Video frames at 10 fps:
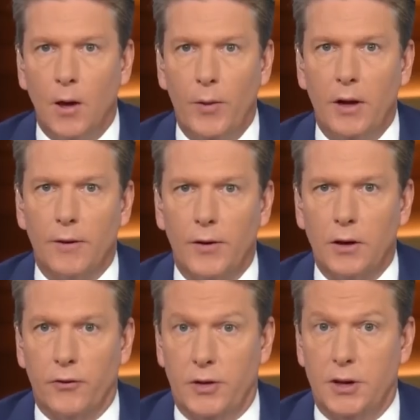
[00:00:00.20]
We are
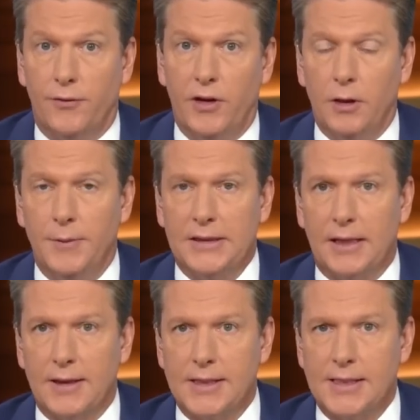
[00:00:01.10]
following developments
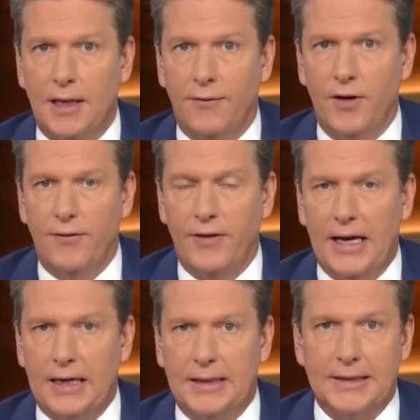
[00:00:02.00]
out of the state of
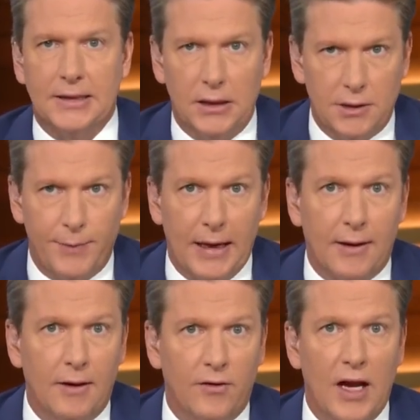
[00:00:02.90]
Nevada. A
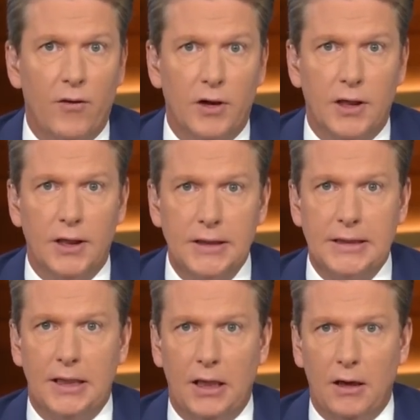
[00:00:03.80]
suspect is now in
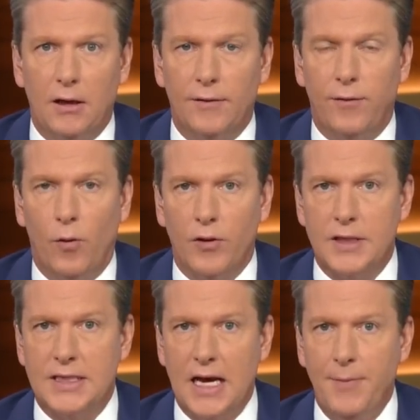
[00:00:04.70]
custody for the
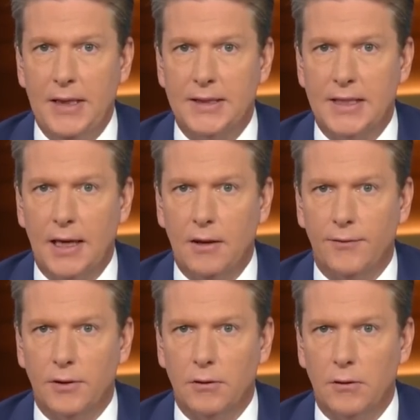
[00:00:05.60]
stabbing death
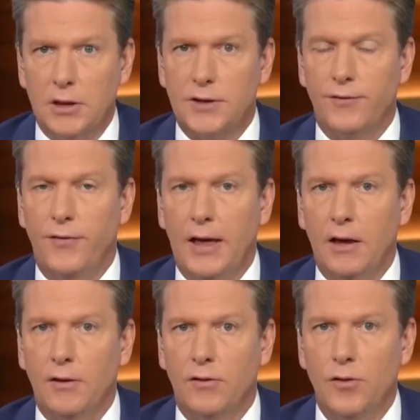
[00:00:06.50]
of a Las
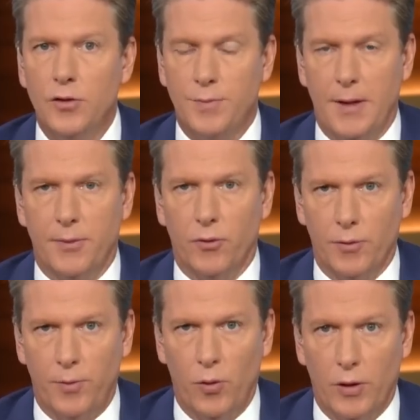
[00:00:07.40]
Vegas newspaper
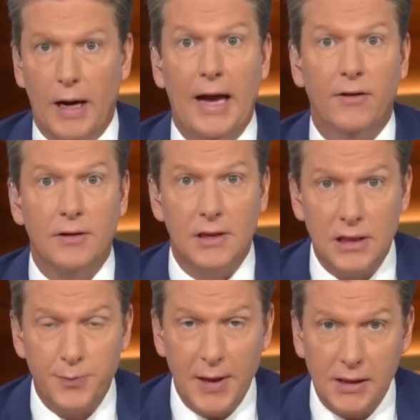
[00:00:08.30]
reporter, and the
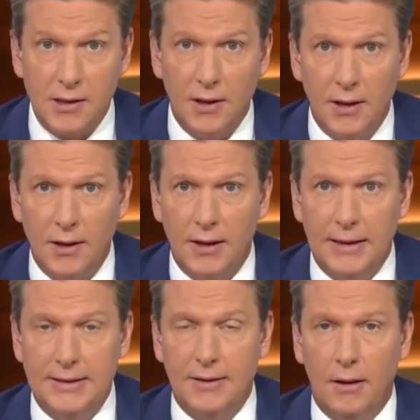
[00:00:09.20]
suspect
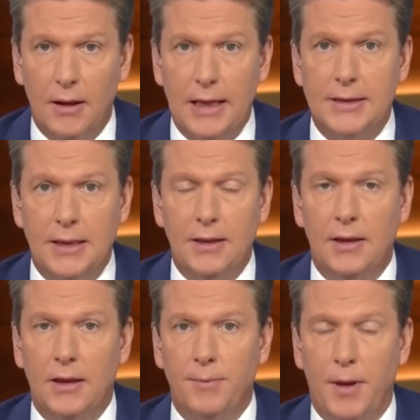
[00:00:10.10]
is an elected
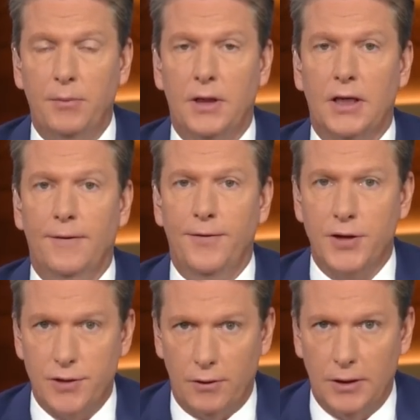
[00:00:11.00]
public
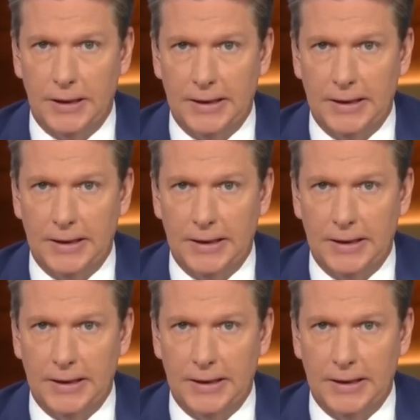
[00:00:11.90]
official.